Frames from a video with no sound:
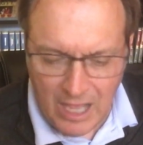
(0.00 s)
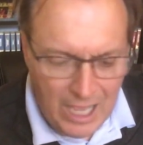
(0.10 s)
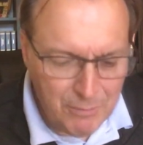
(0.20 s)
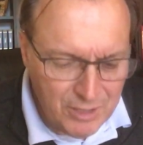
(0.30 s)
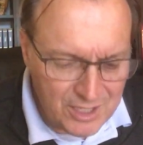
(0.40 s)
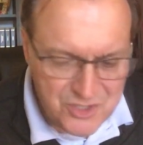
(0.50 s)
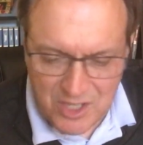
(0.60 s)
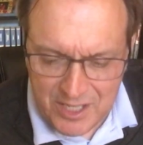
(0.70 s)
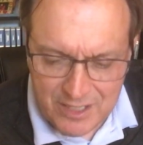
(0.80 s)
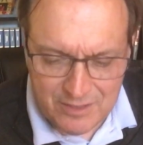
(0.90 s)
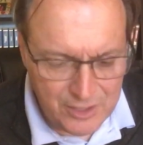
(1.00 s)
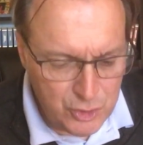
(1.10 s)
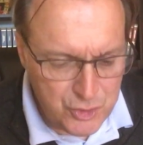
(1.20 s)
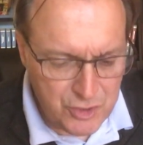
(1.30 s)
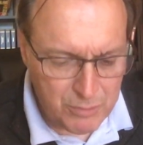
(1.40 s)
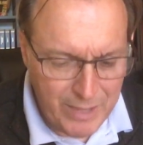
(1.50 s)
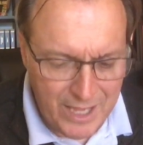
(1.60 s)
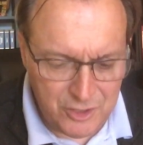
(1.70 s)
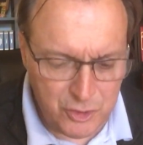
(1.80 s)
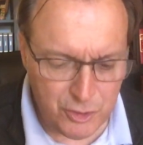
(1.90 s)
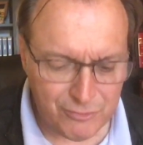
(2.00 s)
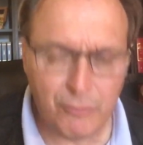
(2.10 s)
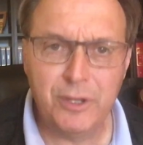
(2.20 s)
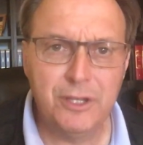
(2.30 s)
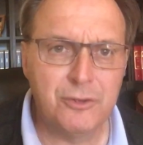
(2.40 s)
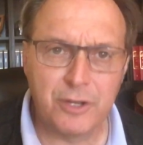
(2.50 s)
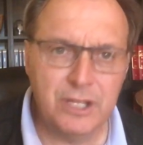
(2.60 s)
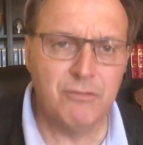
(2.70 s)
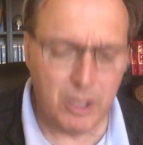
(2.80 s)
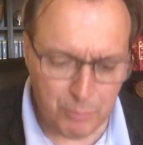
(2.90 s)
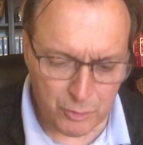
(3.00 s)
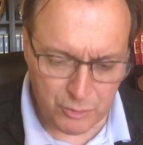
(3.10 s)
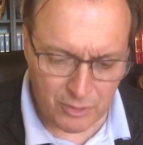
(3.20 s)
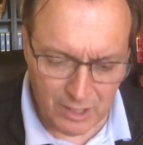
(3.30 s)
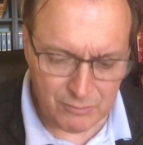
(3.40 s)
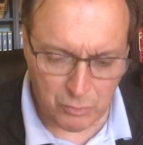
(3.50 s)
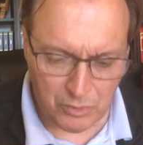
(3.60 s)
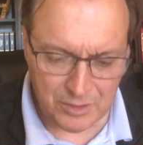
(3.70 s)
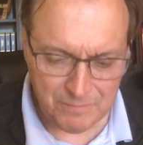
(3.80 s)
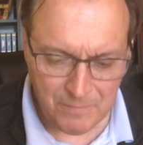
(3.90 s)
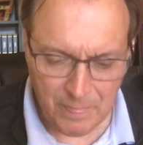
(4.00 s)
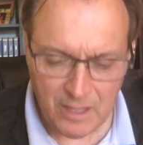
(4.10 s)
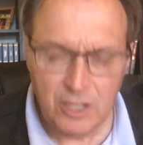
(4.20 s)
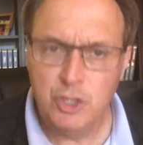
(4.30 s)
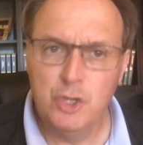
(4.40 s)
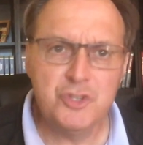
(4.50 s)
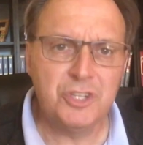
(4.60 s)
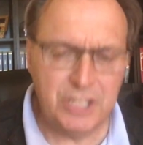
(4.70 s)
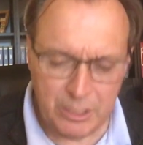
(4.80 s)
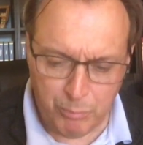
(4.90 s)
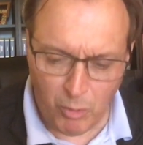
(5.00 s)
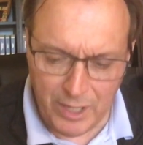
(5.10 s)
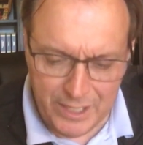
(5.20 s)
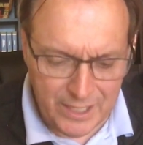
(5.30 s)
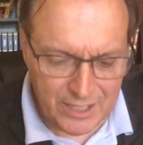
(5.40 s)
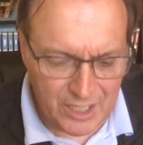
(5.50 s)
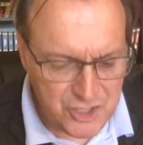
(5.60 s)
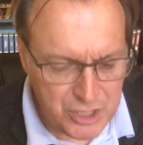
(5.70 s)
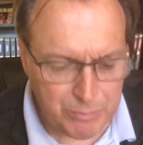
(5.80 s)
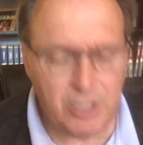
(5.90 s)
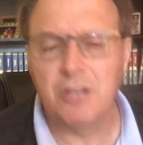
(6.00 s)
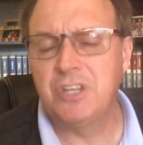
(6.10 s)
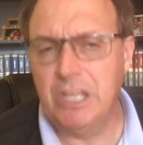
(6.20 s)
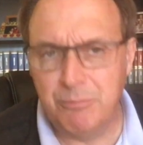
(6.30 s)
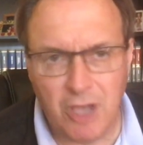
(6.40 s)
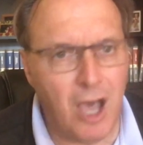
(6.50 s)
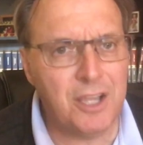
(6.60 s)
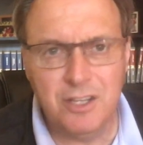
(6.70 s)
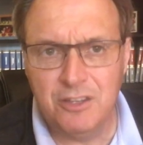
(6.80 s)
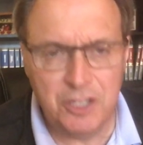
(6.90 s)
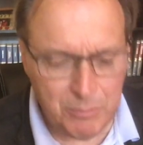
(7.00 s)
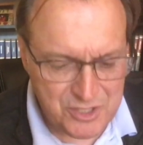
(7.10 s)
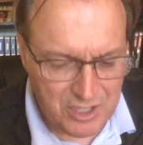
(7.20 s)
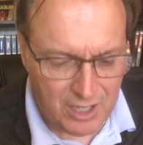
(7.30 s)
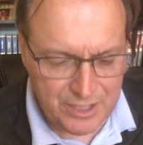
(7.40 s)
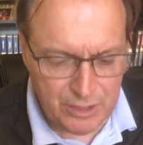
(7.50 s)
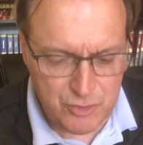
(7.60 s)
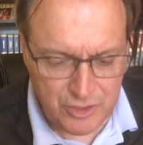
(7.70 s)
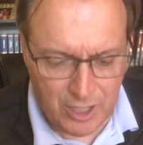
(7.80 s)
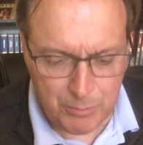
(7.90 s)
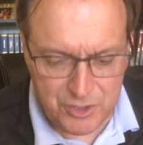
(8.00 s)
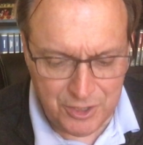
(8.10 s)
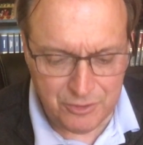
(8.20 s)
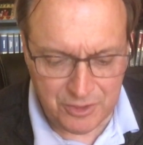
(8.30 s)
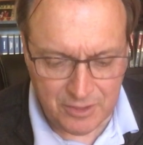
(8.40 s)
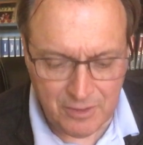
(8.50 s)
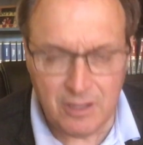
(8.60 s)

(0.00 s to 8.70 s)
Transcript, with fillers: I'm not saying that you should abandon your friend or give up on your loved one. You should keep praying and keep talking to them as God gives you the opportunity.